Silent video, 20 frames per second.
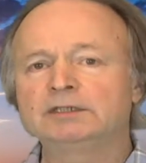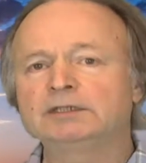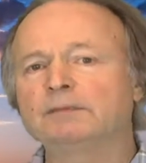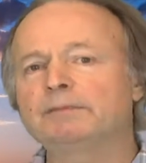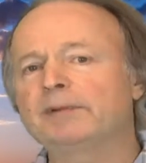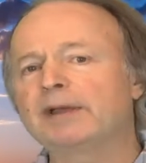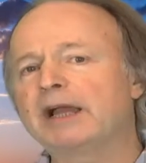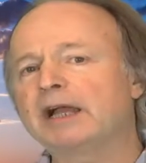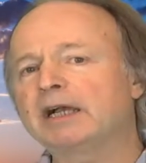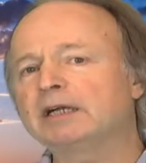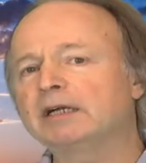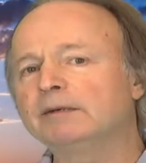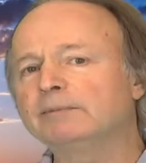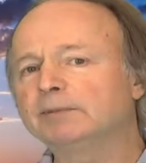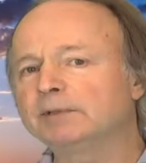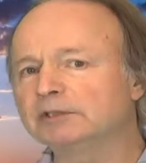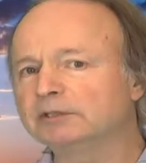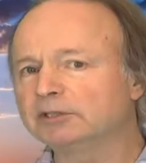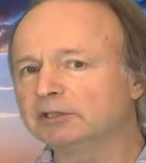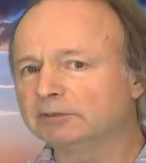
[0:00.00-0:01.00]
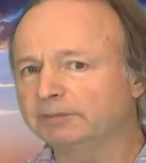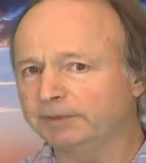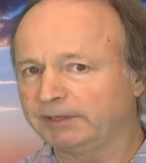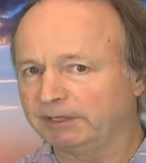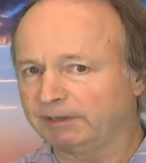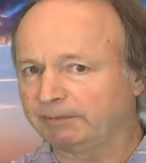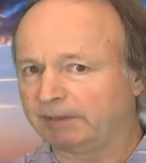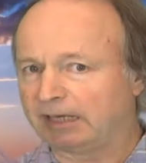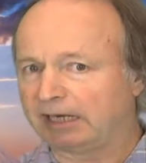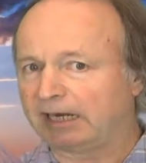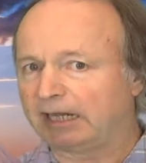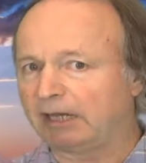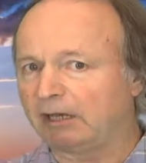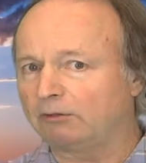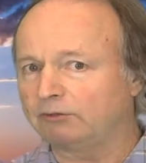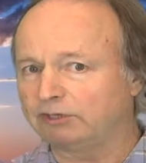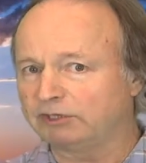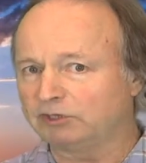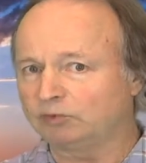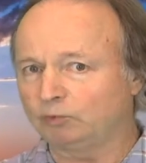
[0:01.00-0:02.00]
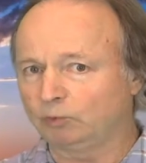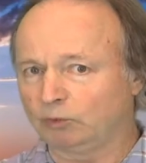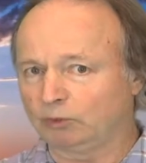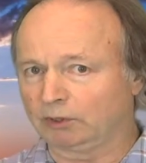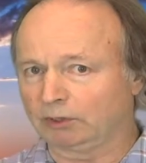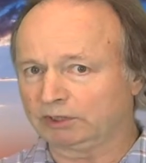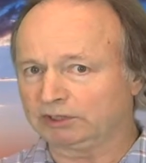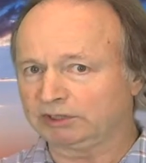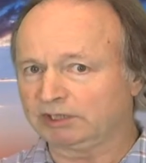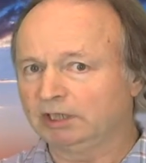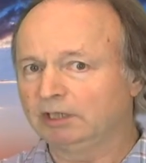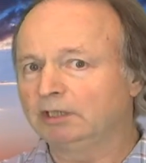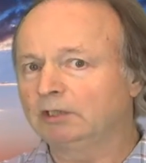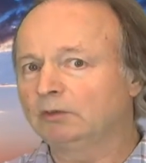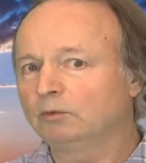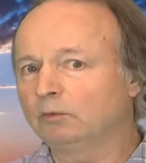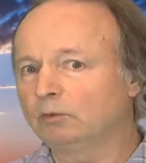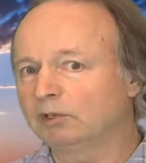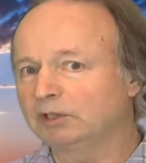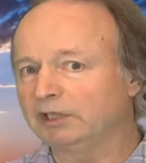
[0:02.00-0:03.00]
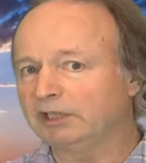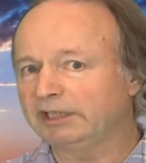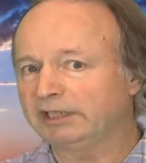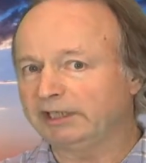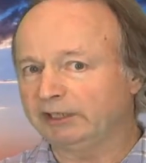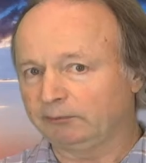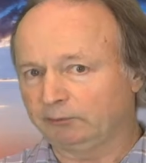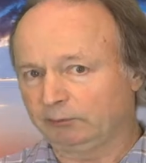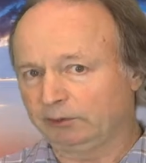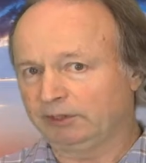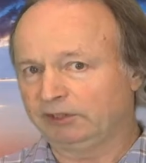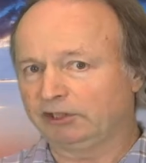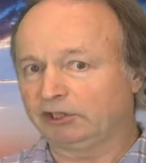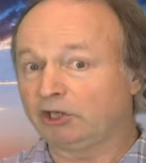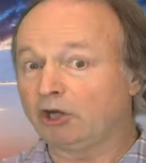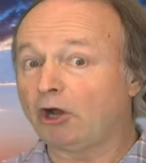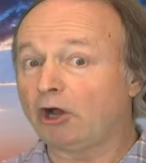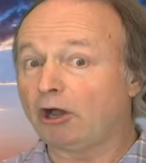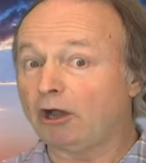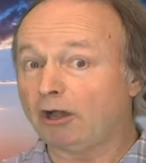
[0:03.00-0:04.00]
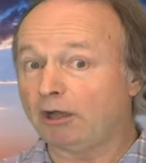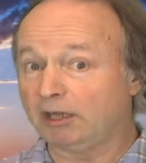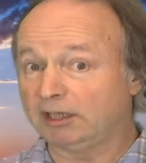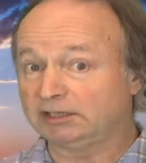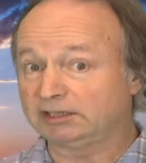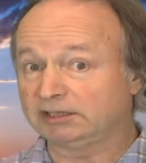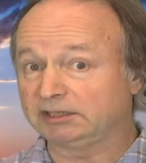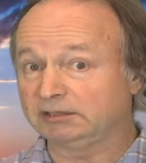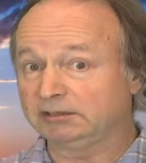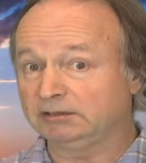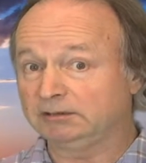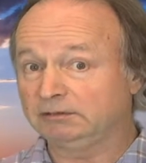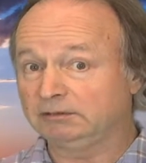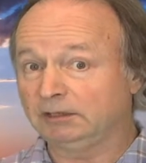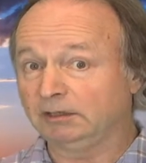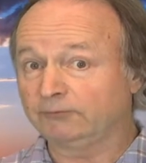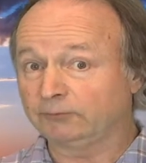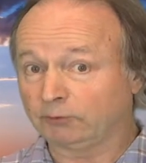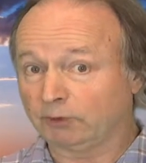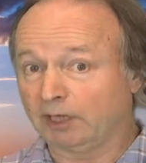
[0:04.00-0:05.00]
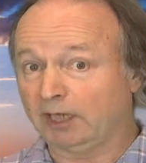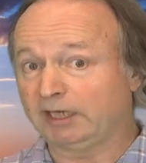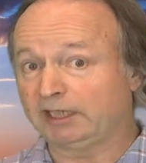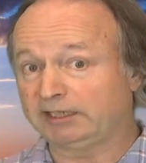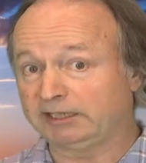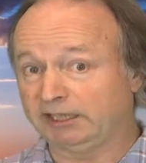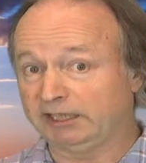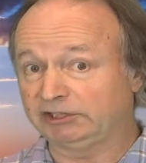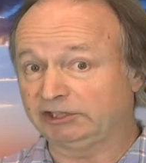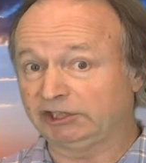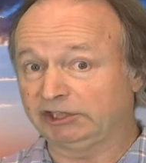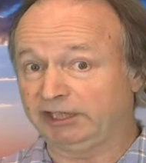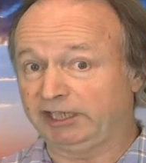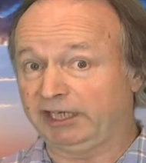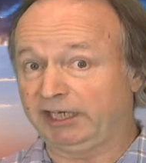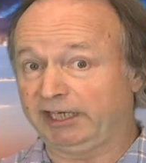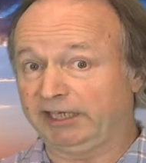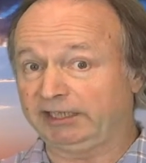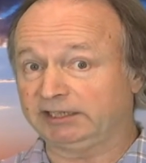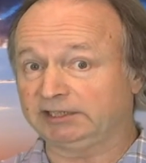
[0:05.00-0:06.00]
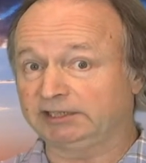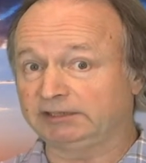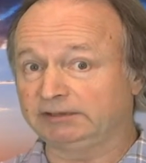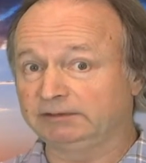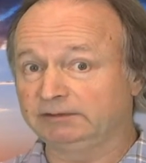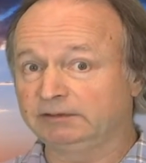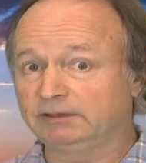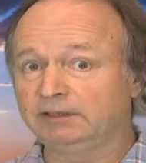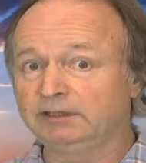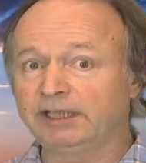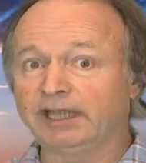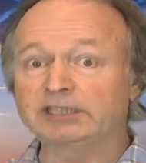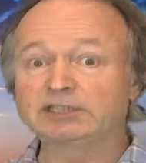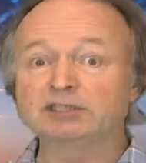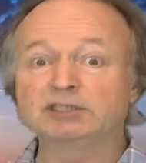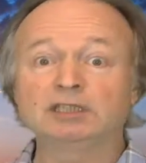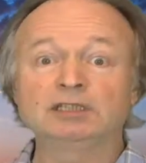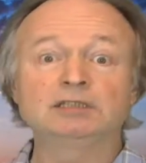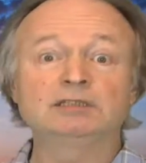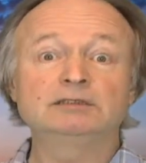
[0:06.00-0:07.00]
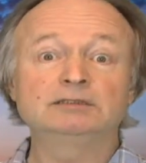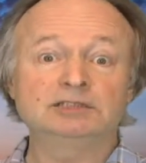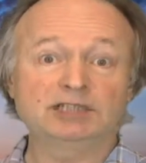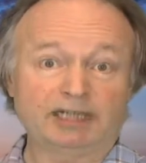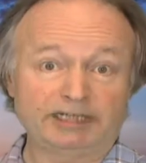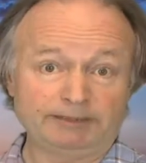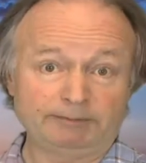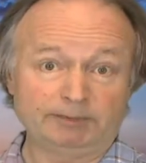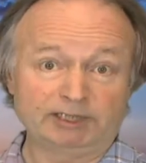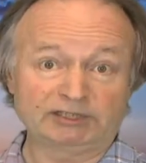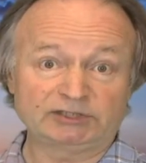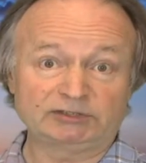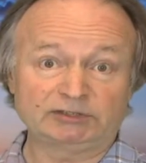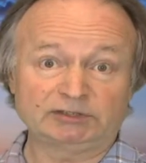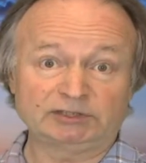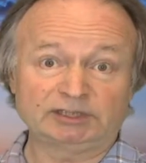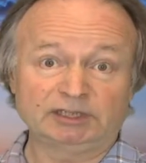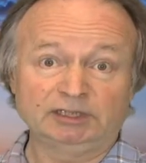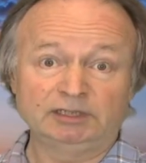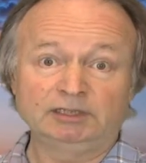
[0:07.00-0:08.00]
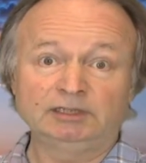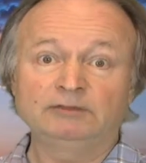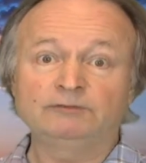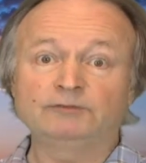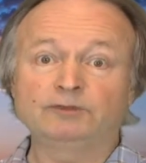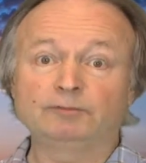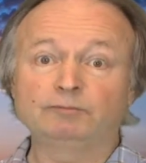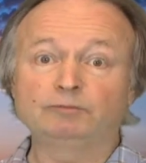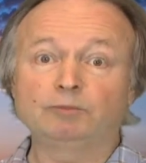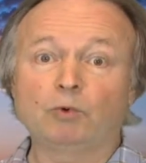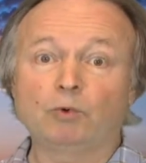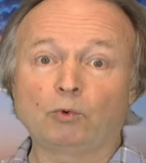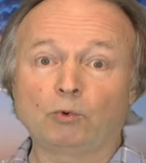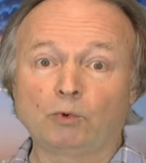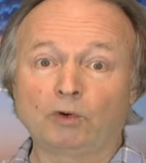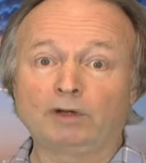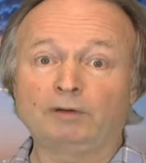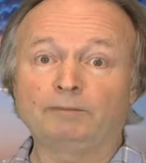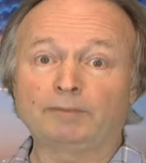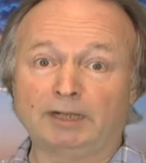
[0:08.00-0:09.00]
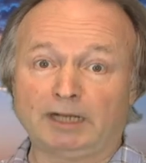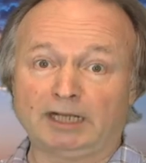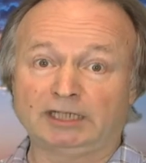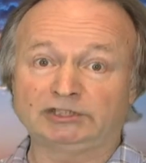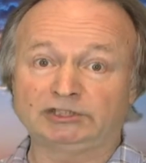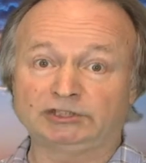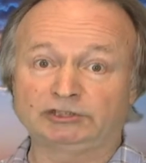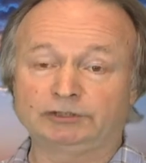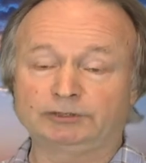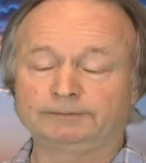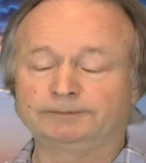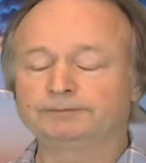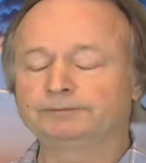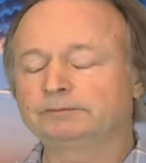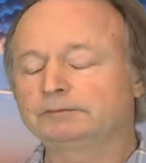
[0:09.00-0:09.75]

To back up a little bit about how this works, we're going to get rid of the cause of chronic tension headaches. That's tight muscles from poor posture.